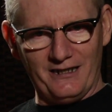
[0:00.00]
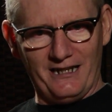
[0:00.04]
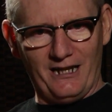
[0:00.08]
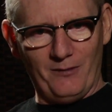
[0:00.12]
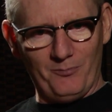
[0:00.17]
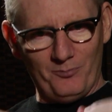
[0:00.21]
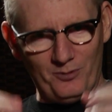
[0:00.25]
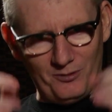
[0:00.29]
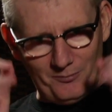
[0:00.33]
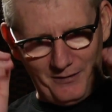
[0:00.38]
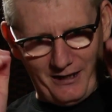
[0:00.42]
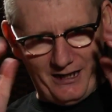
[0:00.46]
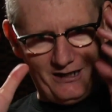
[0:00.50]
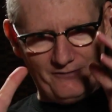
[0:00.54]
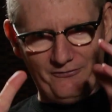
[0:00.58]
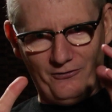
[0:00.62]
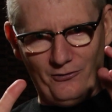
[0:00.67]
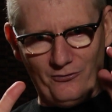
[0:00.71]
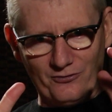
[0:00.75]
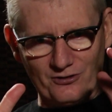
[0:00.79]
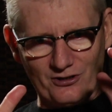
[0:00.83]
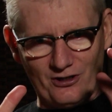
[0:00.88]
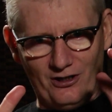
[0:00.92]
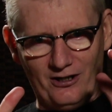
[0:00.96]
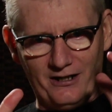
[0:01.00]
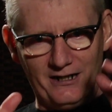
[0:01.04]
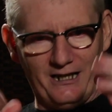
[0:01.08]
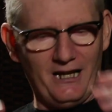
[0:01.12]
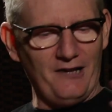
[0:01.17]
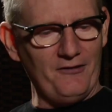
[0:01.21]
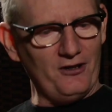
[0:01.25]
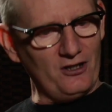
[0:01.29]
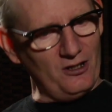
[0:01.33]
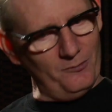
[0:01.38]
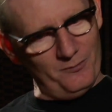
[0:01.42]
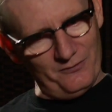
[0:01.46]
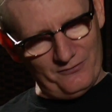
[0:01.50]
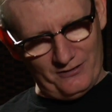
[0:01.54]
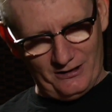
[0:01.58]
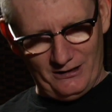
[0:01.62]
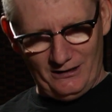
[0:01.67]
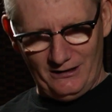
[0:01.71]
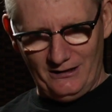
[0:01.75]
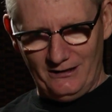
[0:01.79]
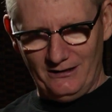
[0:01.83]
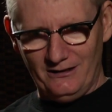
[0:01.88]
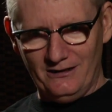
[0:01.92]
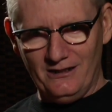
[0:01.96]
and I put my headphones on, I have a cup of
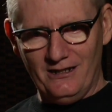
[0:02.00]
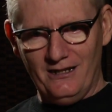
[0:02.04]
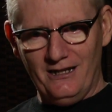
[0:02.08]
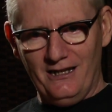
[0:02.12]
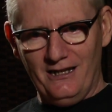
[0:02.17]
tea,